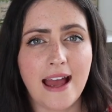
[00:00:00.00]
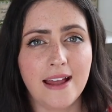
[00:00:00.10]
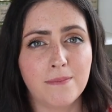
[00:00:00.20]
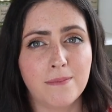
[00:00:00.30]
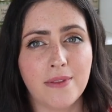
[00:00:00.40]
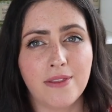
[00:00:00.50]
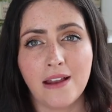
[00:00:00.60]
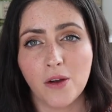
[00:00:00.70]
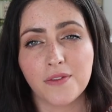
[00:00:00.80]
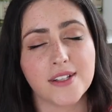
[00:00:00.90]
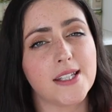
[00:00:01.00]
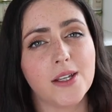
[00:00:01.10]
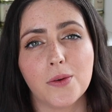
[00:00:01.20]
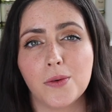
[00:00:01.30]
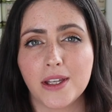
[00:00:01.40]
and then obviously
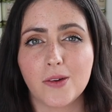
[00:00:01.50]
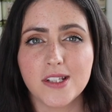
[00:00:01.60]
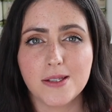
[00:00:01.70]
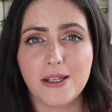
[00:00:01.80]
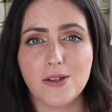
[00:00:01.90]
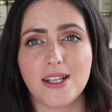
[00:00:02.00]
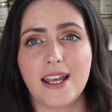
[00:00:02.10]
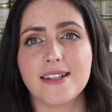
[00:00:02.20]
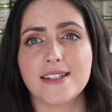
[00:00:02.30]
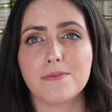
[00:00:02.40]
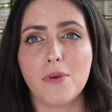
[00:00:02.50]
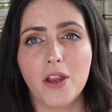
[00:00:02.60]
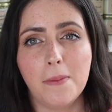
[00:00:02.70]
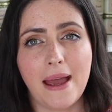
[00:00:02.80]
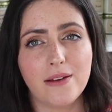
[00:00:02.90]
you're only going to be using a
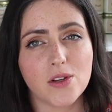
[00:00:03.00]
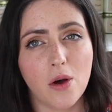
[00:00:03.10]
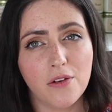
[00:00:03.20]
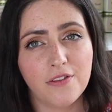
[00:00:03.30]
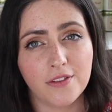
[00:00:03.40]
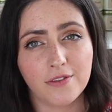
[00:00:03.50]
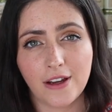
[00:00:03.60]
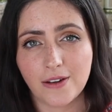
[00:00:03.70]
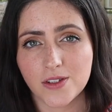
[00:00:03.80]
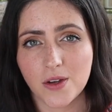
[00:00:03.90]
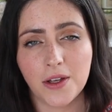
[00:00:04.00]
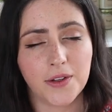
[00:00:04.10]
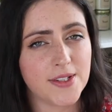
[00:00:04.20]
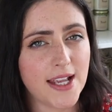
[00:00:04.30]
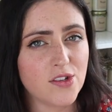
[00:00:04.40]
small amount of fragrance oil
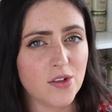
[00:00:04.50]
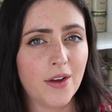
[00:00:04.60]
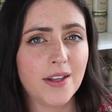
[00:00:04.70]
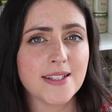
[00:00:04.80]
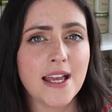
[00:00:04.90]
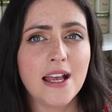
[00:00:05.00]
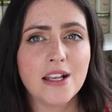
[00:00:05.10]
or essential oils.